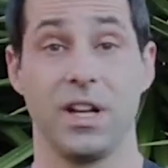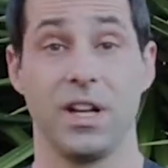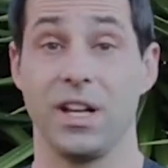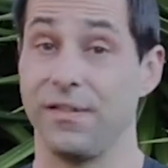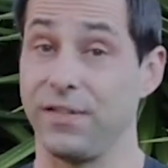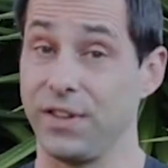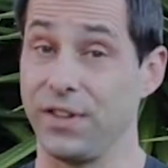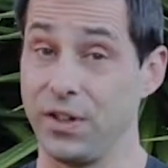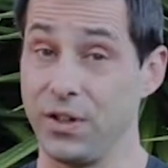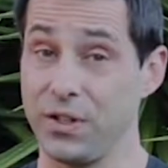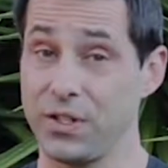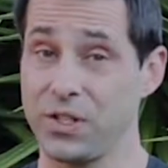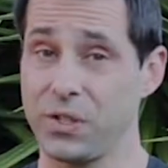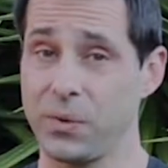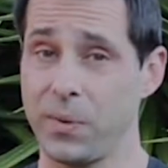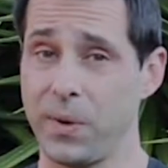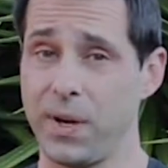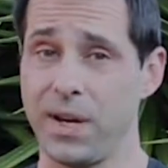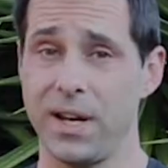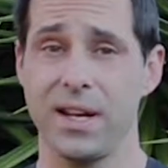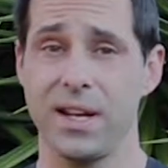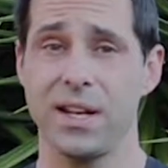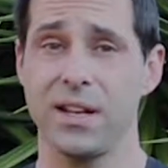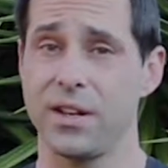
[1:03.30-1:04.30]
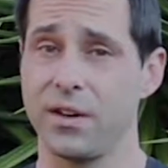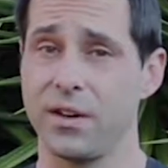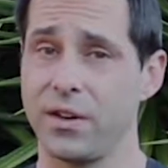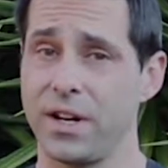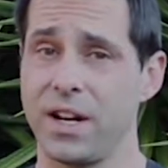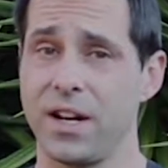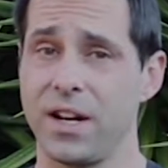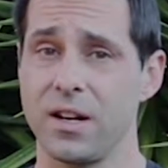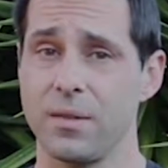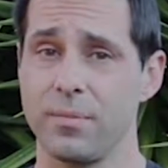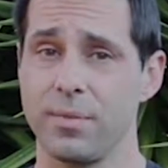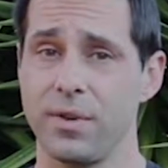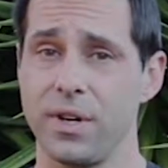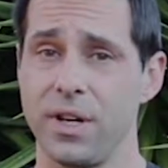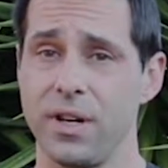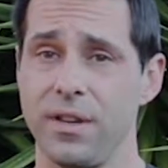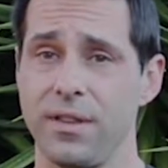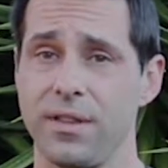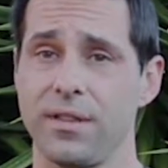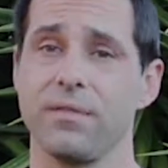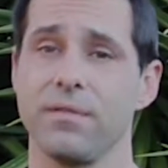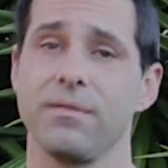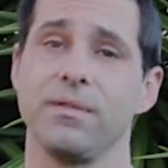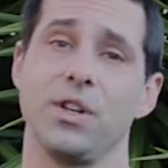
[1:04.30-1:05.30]
If you're not sweating and you're not out of breath,
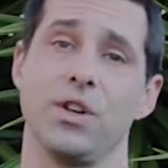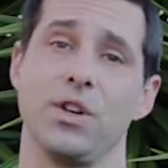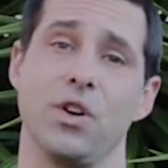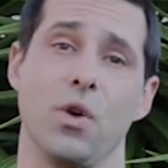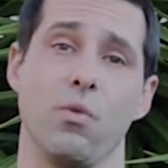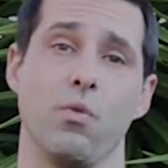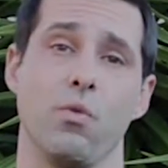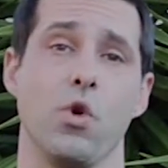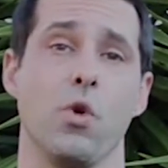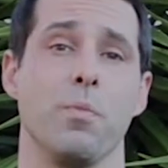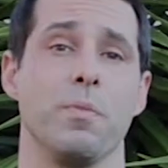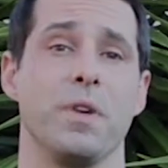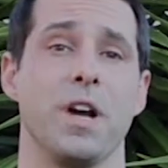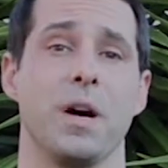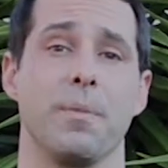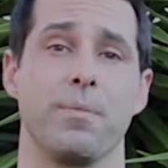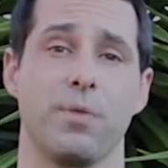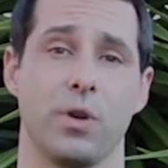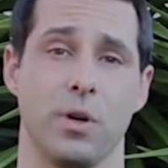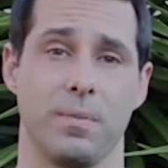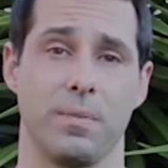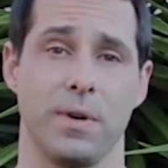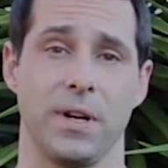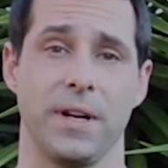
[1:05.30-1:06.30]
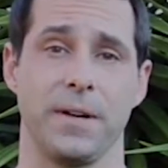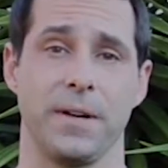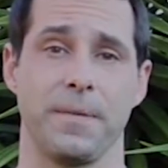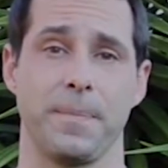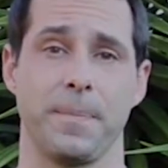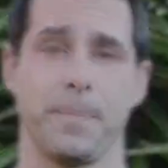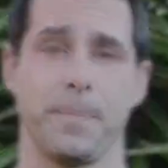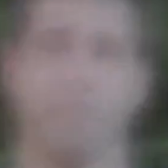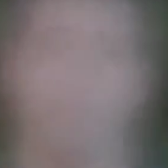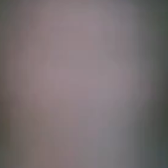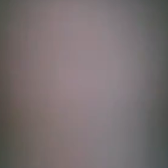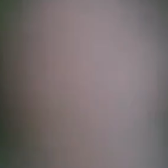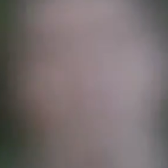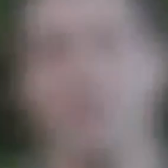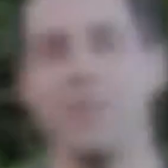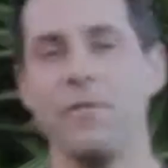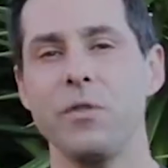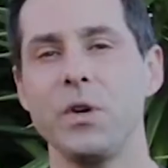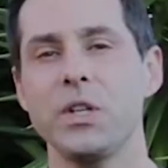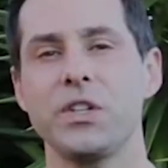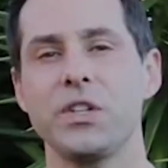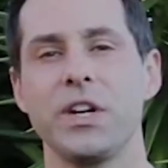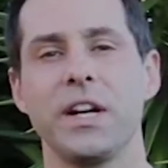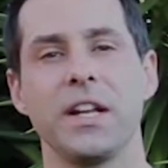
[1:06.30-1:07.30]
you're not warmed up properly. If
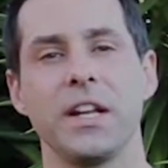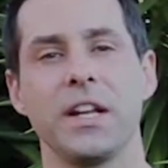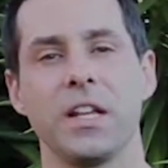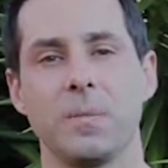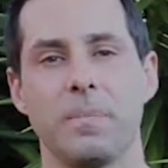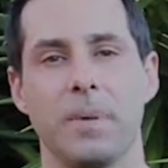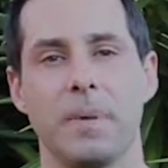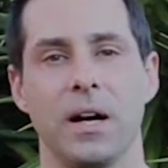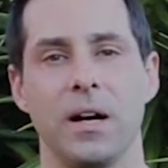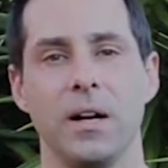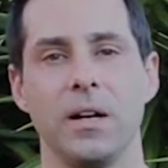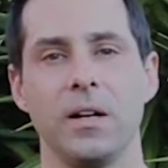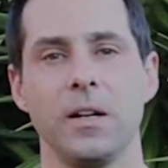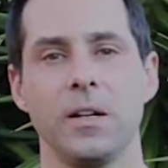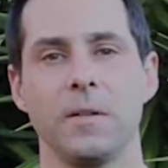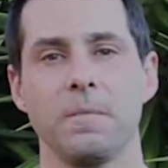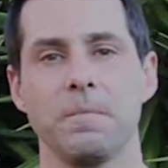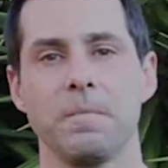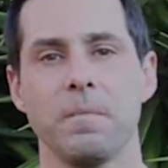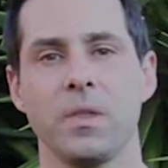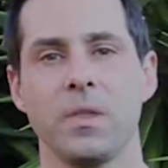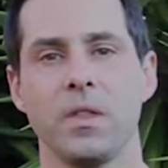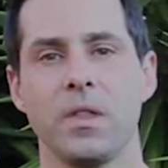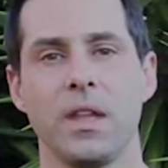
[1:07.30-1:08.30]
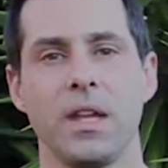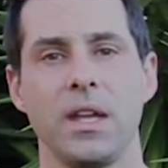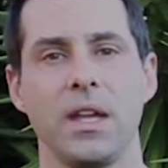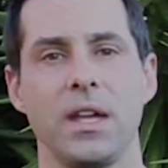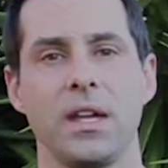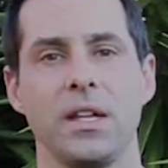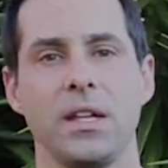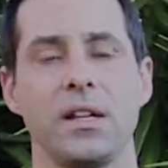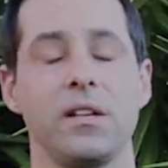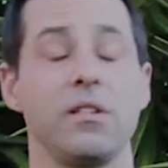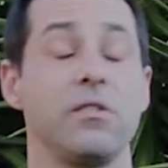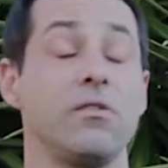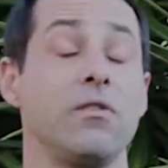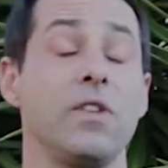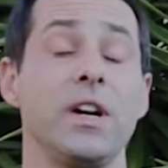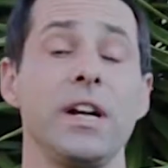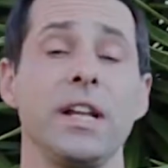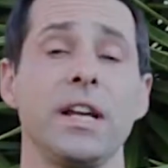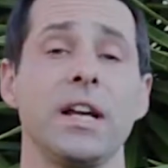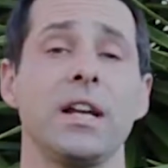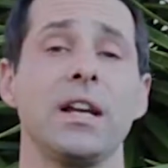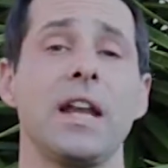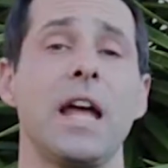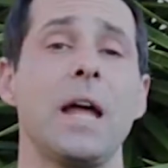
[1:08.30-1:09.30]
we're training at the park, then
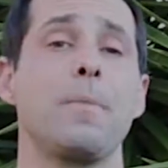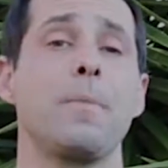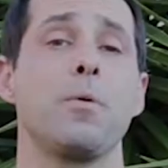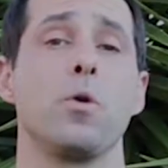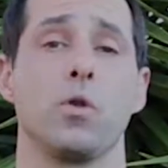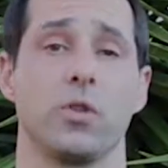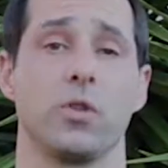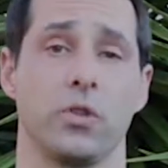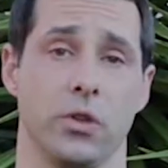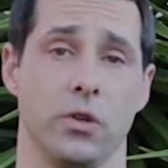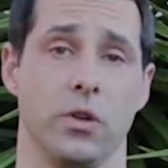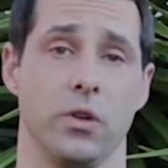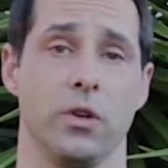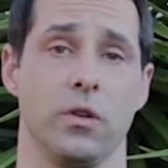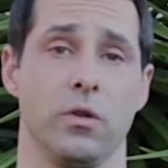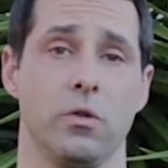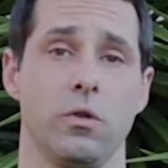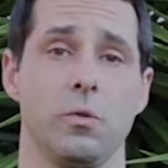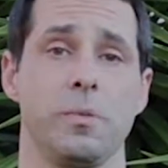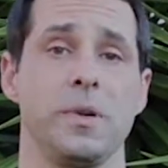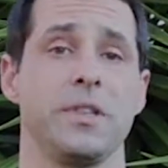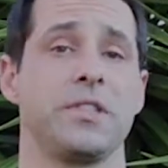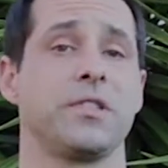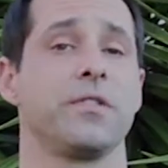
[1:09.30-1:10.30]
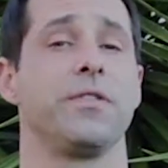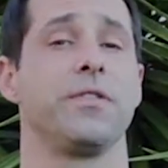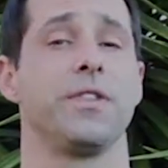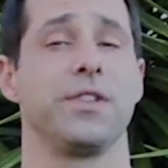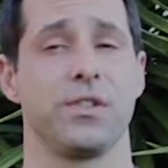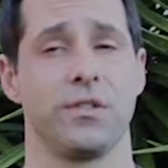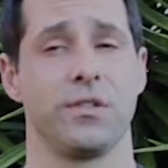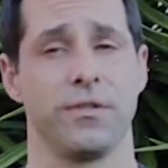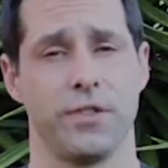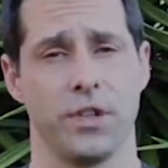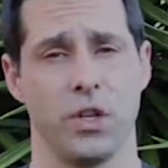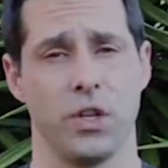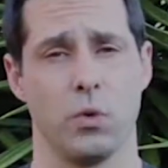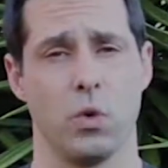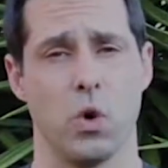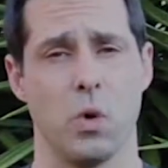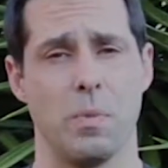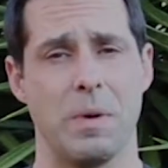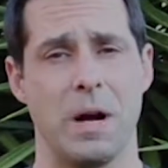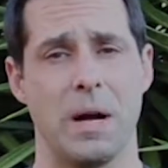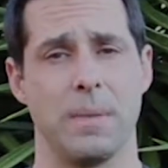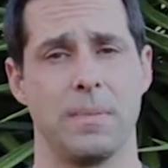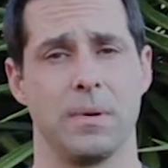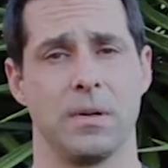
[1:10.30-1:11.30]
running a lap or two will be sufficient for your
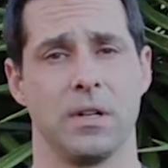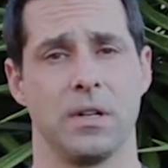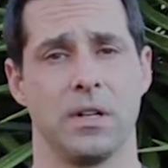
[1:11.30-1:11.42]
warm-up.